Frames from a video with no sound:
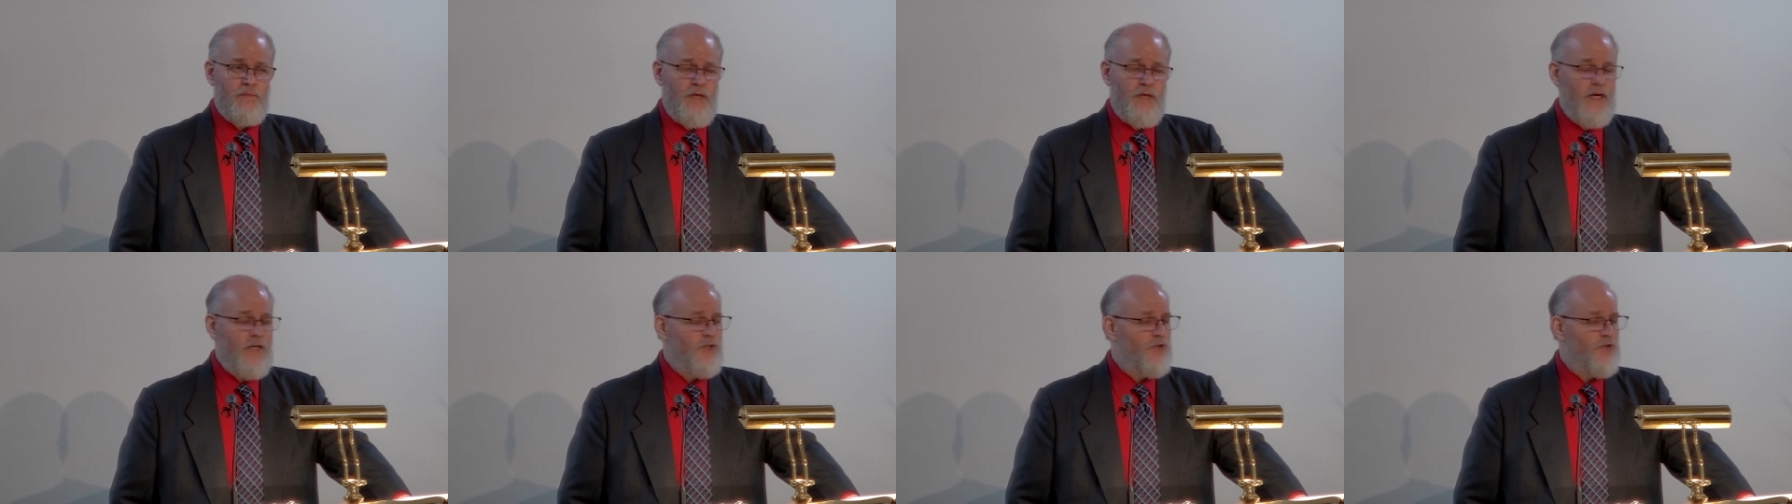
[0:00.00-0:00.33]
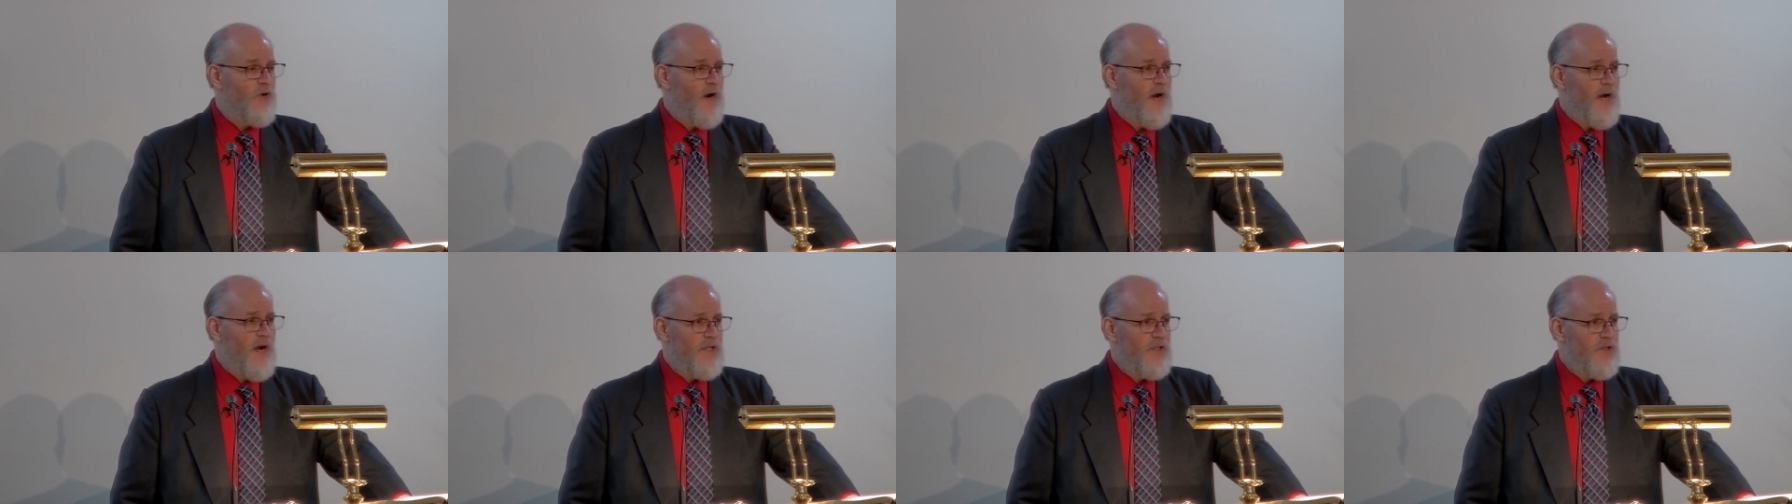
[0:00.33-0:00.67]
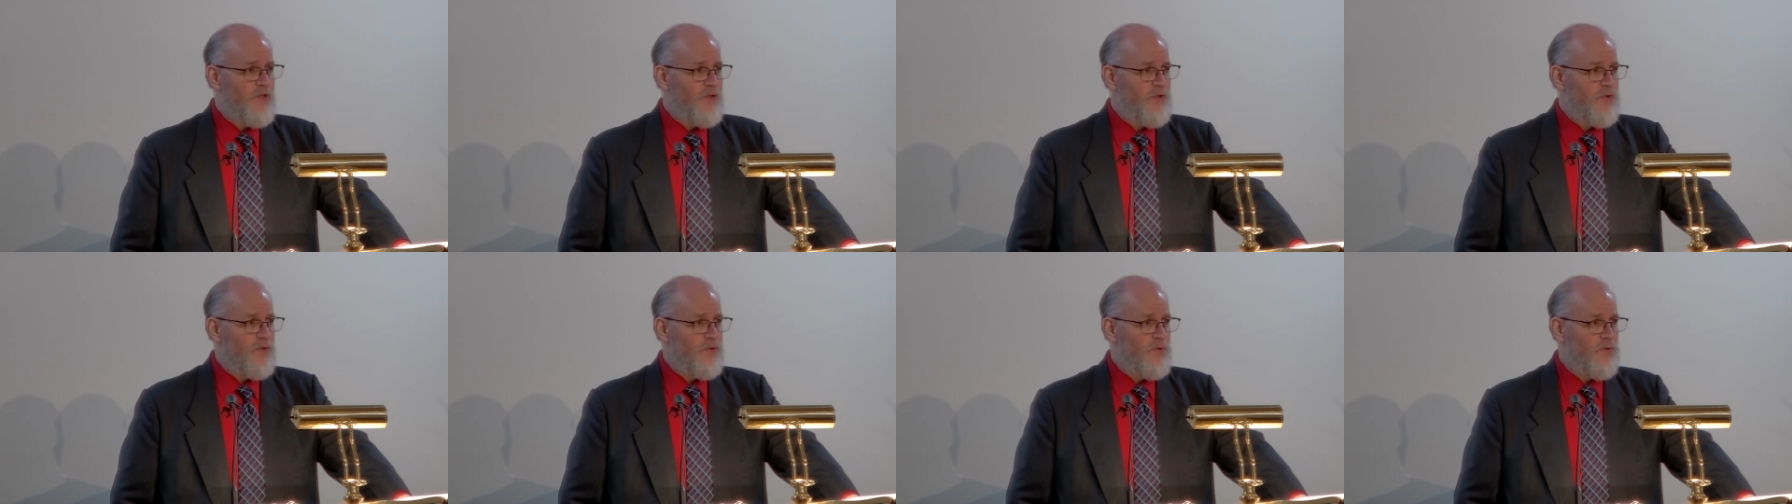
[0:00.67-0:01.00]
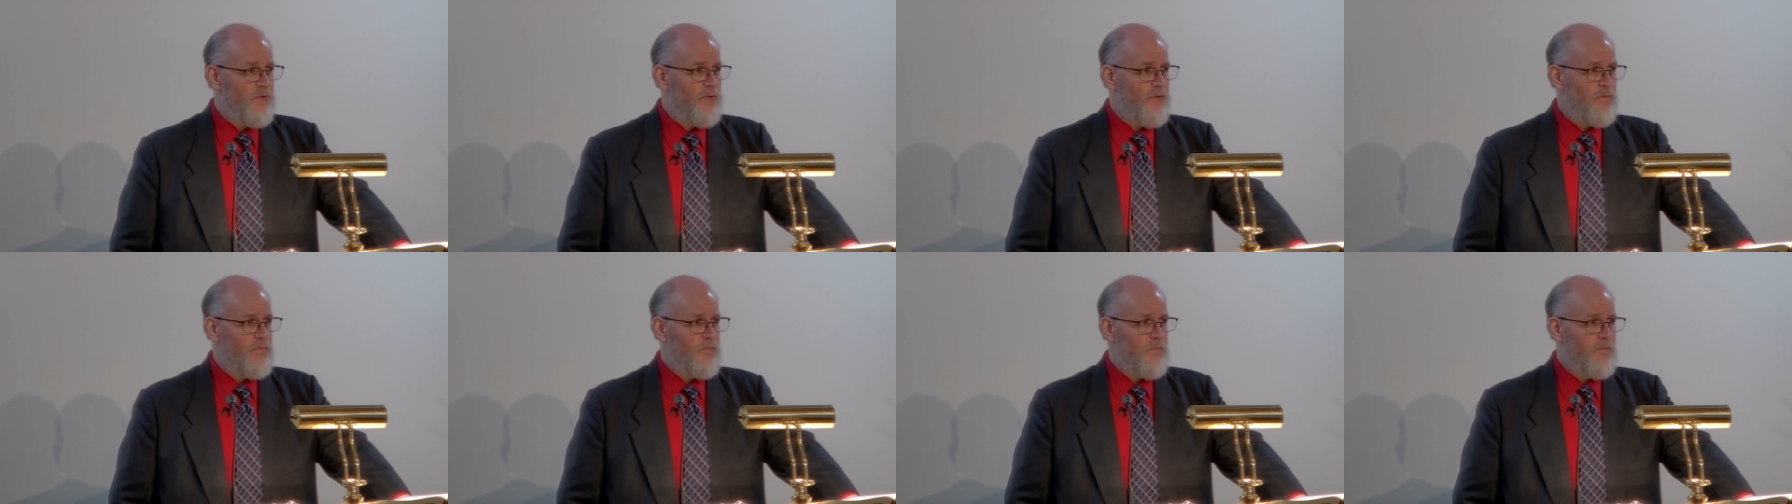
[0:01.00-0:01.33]
they tried
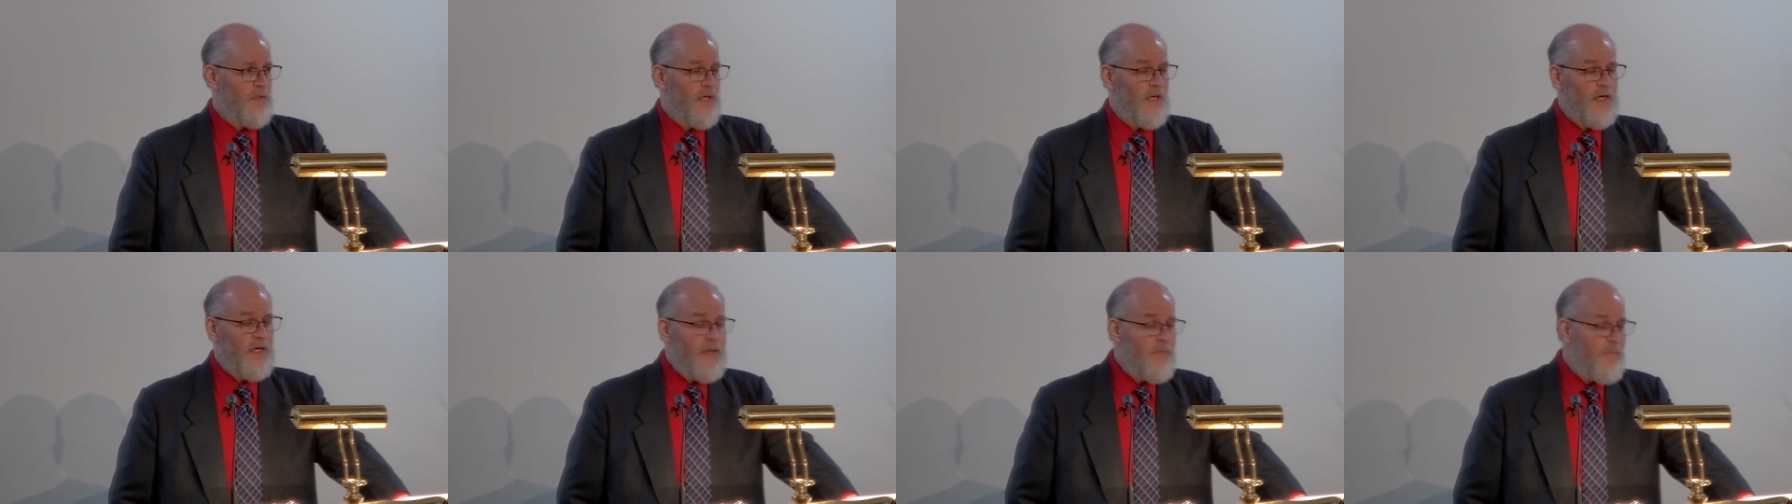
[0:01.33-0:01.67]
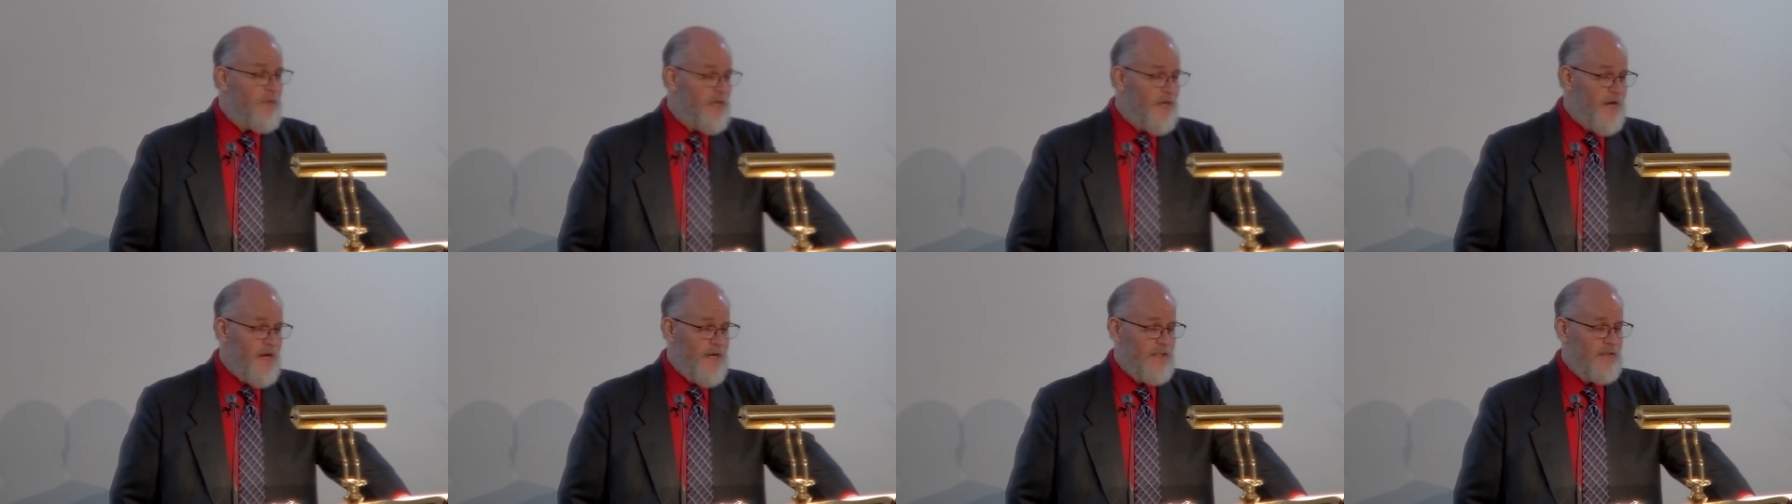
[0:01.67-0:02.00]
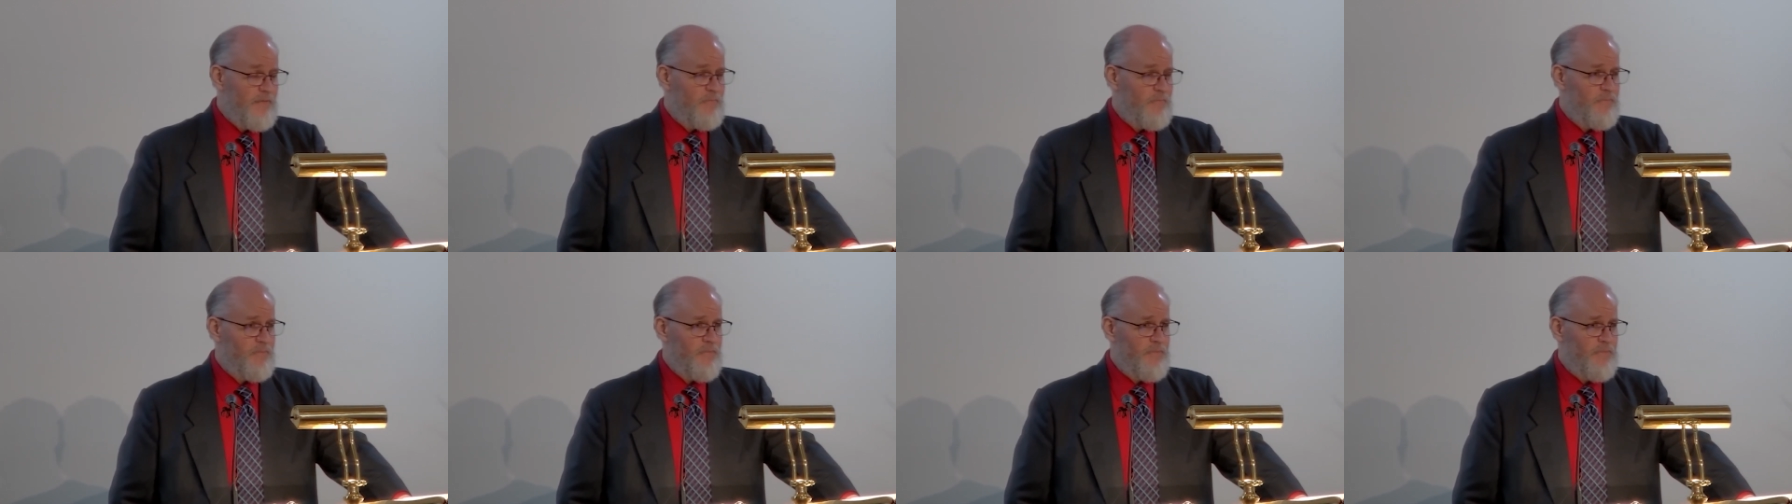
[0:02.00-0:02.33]
to eliminate